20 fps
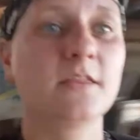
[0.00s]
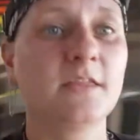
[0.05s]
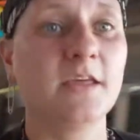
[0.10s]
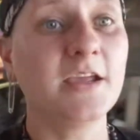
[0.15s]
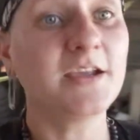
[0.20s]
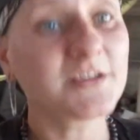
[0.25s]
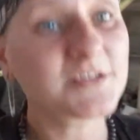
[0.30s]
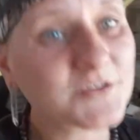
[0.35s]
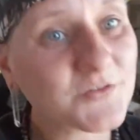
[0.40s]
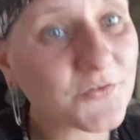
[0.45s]

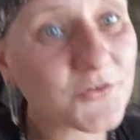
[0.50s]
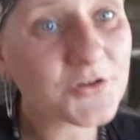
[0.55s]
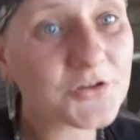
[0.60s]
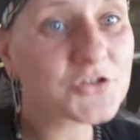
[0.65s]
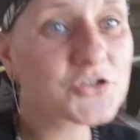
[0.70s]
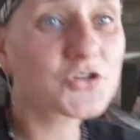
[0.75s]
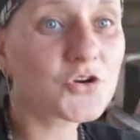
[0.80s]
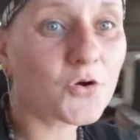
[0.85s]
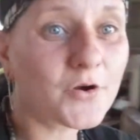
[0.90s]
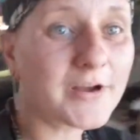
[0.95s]
thanks for
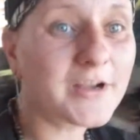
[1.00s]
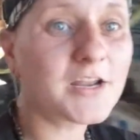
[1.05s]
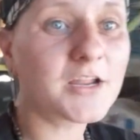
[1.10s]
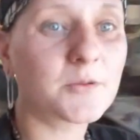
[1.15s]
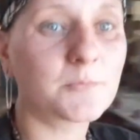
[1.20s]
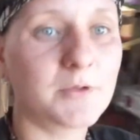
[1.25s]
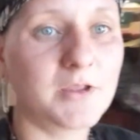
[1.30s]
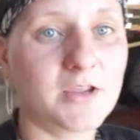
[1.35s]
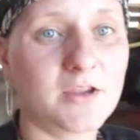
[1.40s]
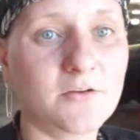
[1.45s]

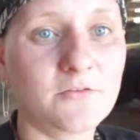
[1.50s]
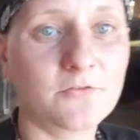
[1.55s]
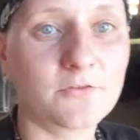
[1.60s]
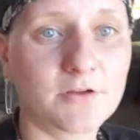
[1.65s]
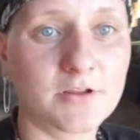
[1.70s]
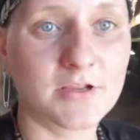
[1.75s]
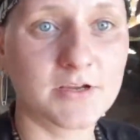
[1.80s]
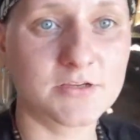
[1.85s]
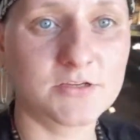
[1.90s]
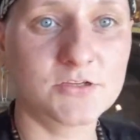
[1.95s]
joining me
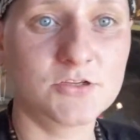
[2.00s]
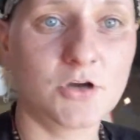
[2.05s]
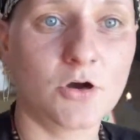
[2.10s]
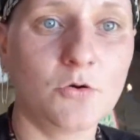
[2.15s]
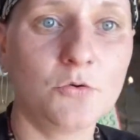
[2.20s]
for this